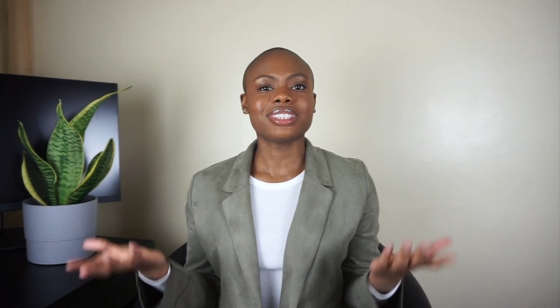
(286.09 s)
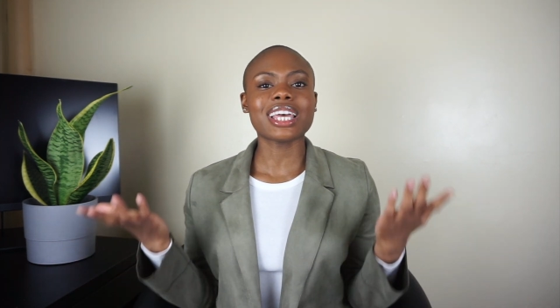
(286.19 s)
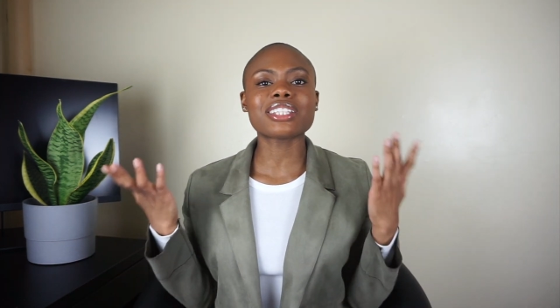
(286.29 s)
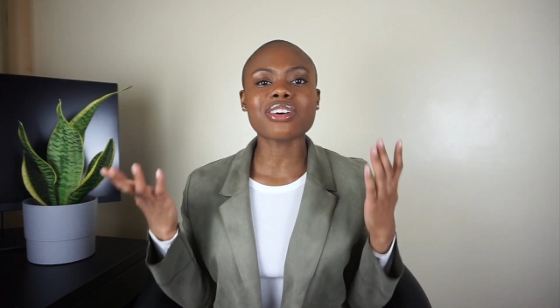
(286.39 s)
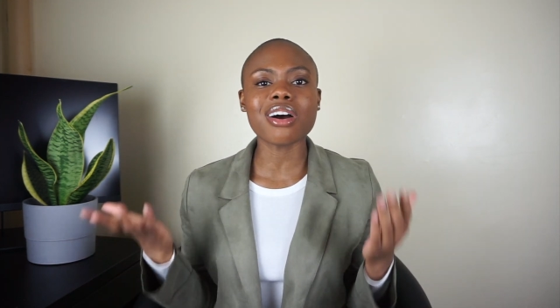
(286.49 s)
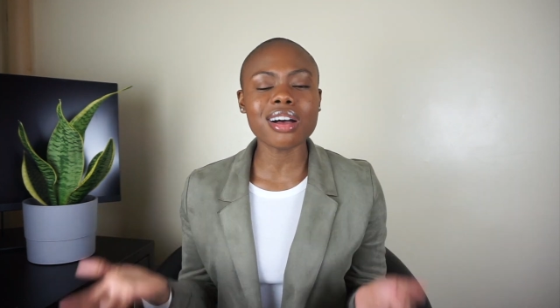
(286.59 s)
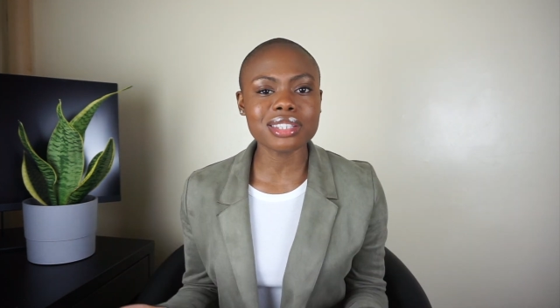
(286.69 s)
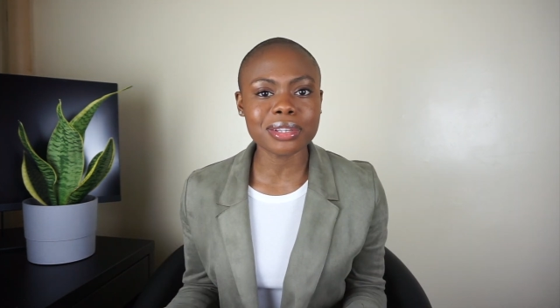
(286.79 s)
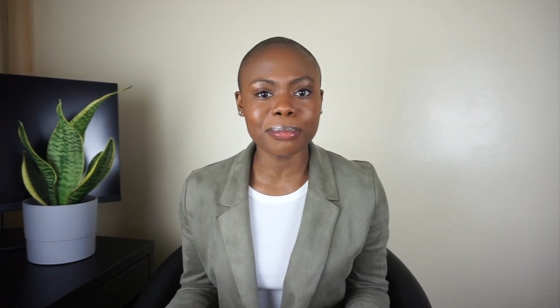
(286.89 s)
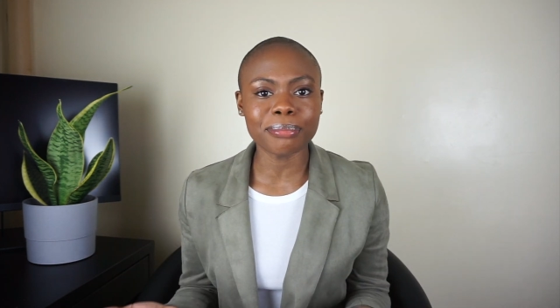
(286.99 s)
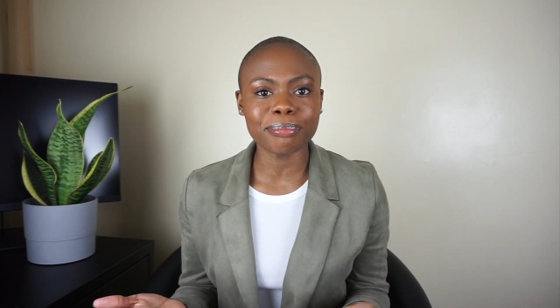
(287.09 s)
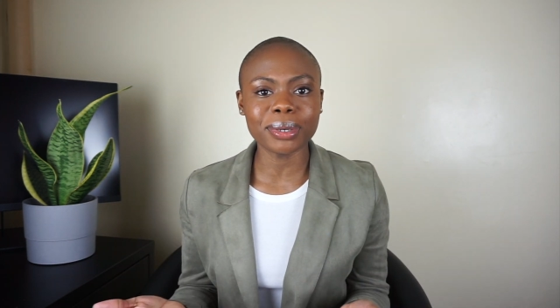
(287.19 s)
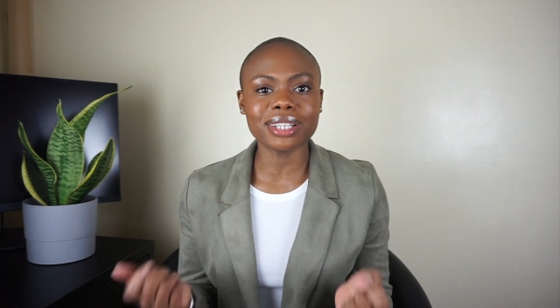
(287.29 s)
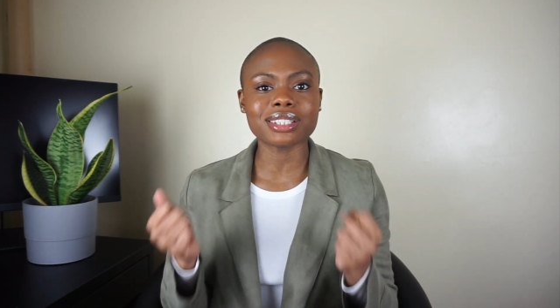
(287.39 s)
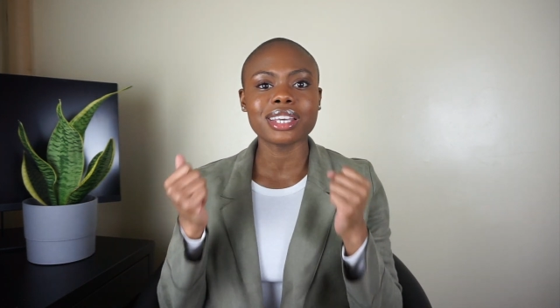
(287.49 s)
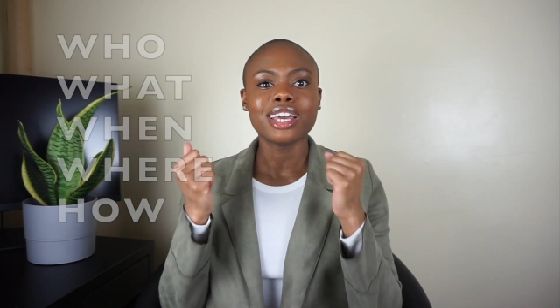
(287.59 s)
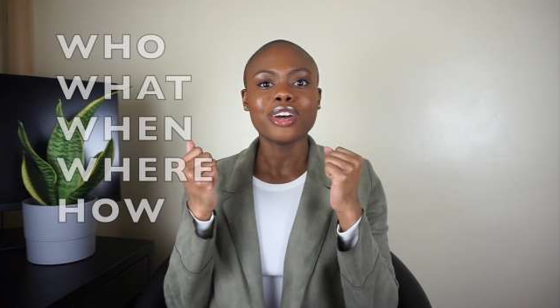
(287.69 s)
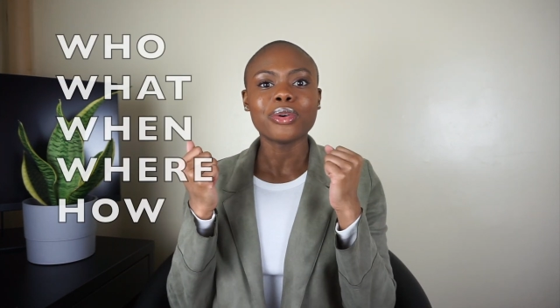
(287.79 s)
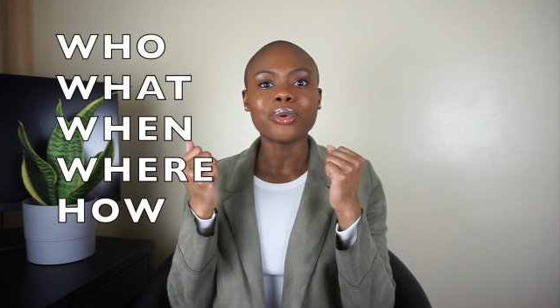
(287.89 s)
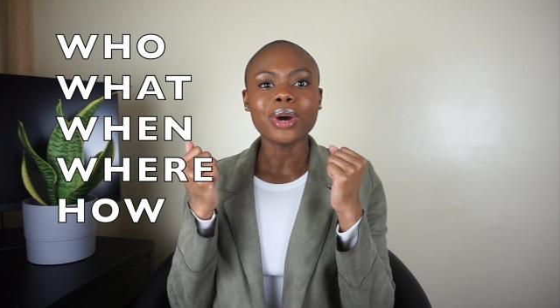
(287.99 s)
That's awesome, but
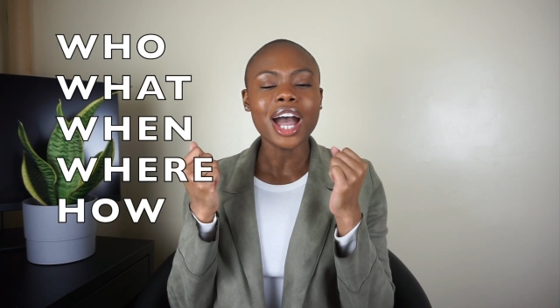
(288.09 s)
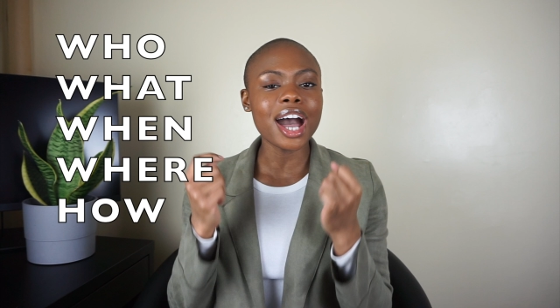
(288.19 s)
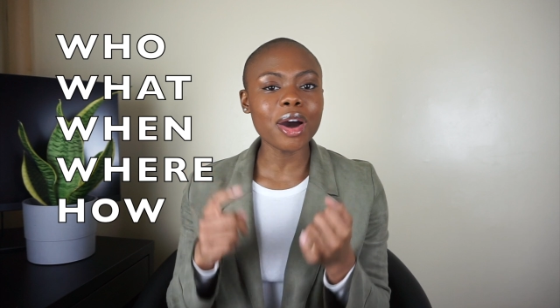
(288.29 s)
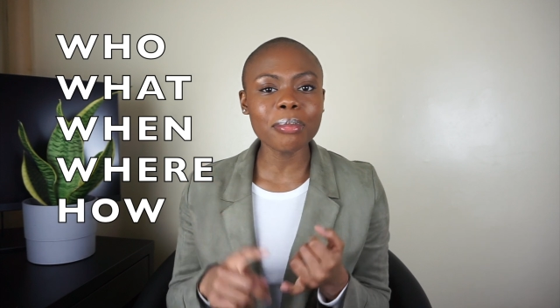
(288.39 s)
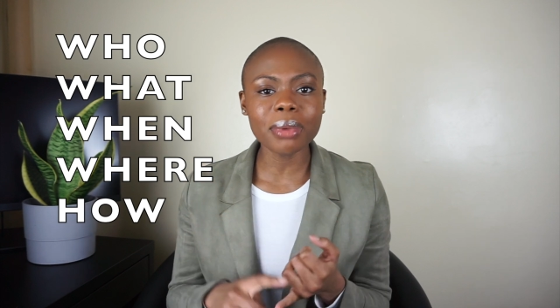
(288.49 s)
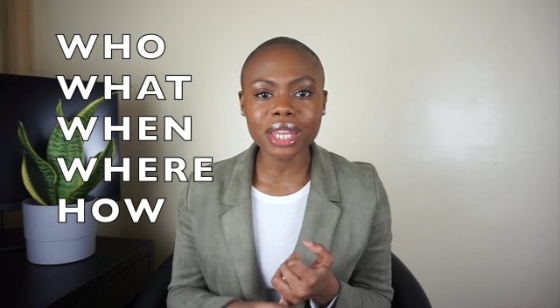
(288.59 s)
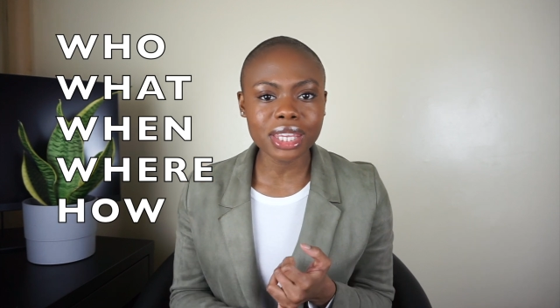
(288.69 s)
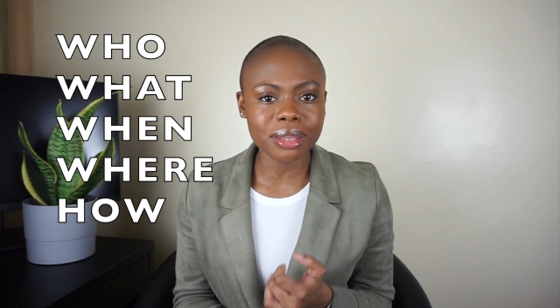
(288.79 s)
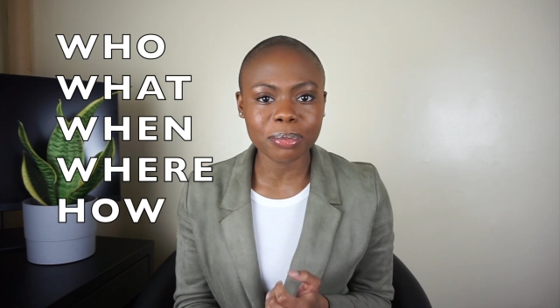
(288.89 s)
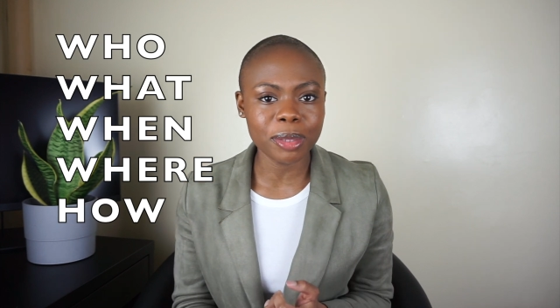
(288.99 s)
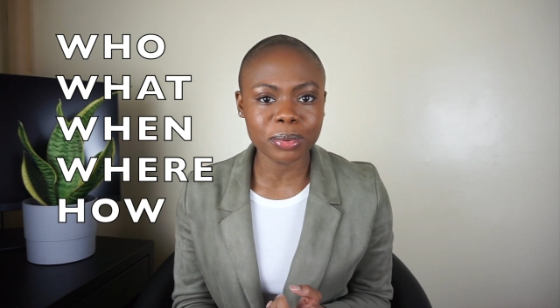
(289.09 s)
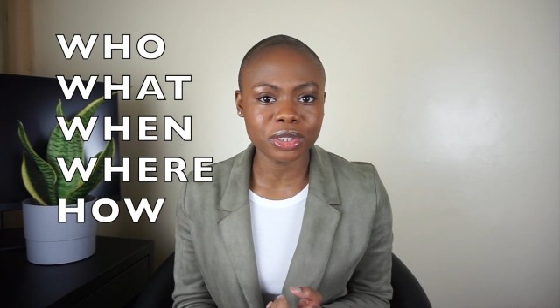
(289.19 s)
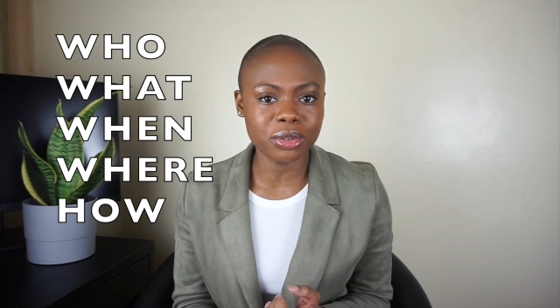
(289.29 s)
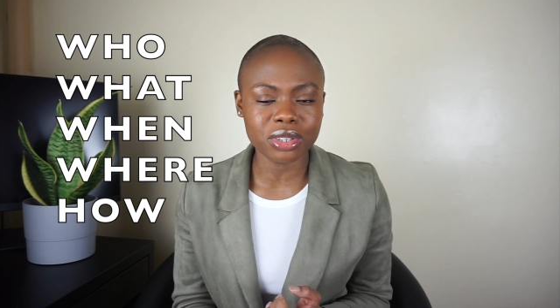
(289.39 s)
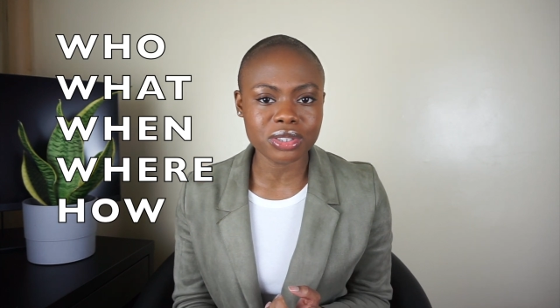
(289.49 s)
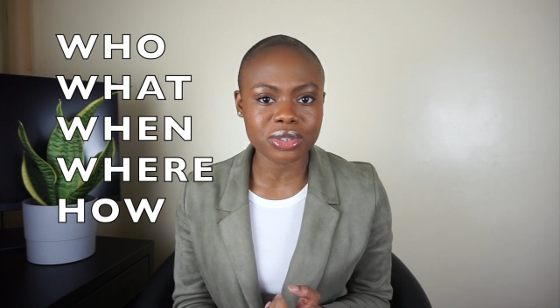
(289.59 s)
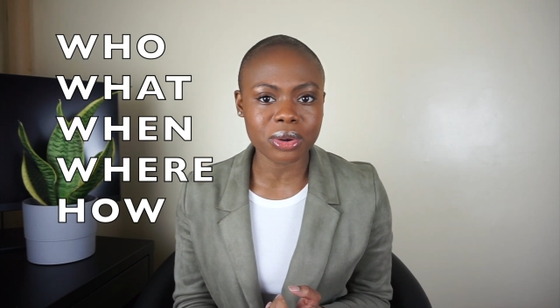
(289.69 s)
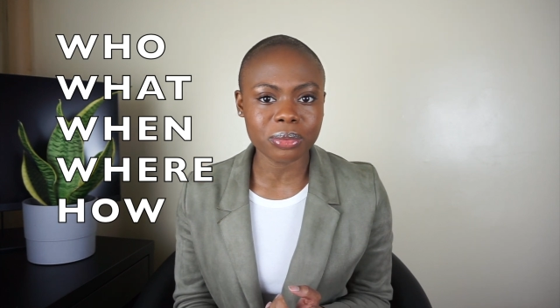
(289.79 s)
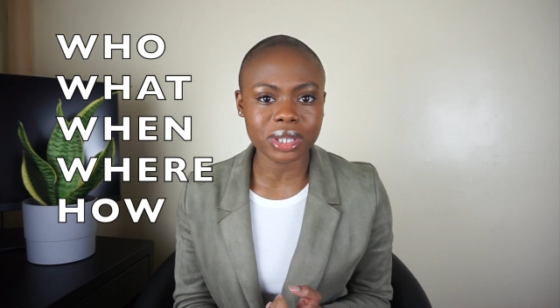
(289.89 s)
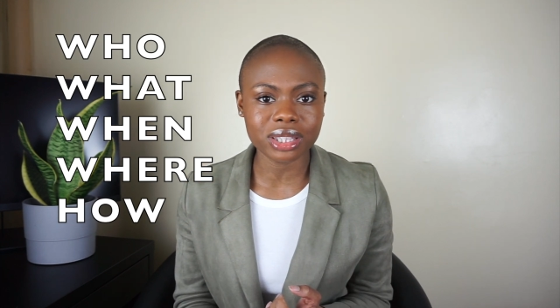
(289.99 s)
how many people did you
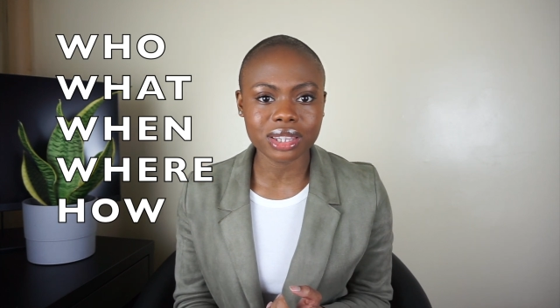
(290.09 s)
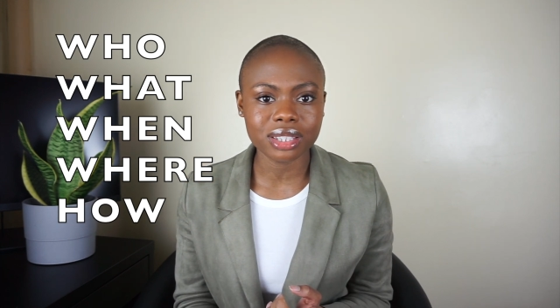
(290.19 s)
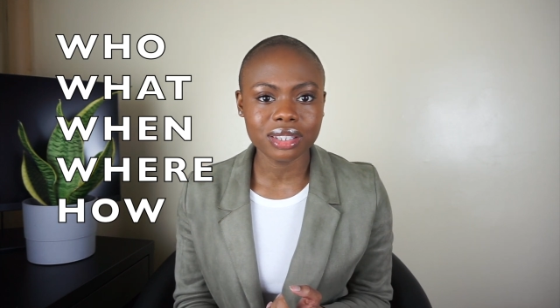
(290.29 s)
consult with?